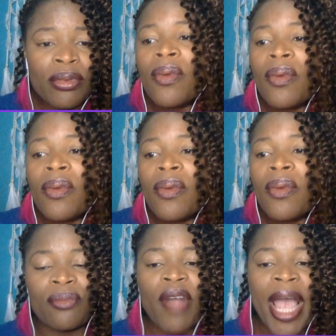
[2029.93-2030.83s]
This
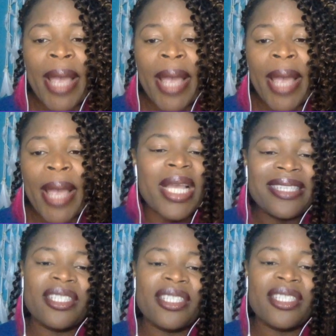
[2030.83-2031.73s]
isn't right, but it's
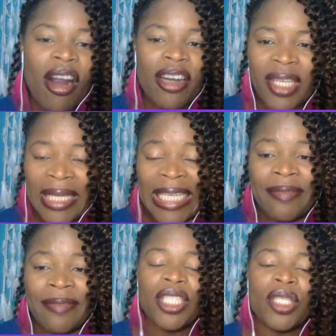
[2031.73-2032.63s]
so hard to leave.
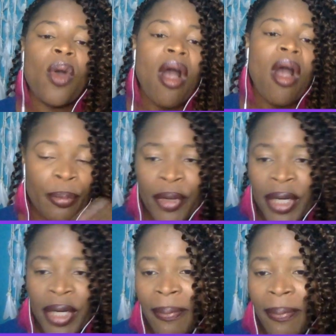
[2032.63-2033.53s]
It's so hard to bring
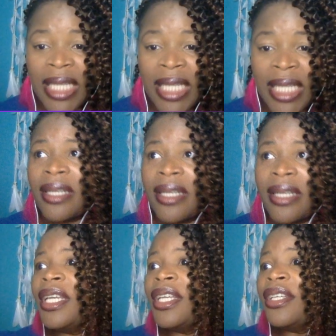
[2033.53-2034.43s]
up things because
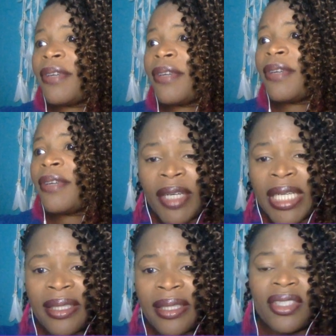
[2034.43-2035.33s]
for some
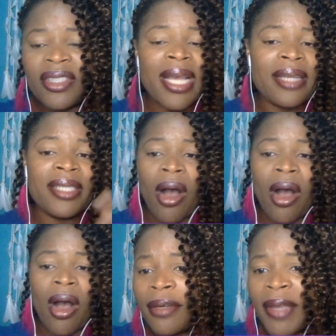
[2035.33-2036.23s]
reason she all
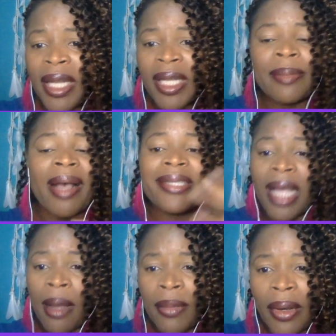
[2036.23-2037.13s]
in her feelings about
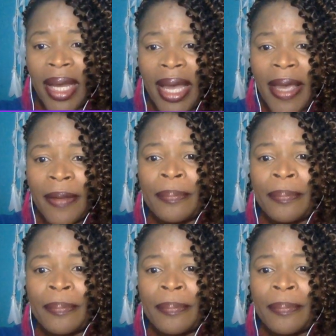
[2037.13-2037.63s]
something, okay?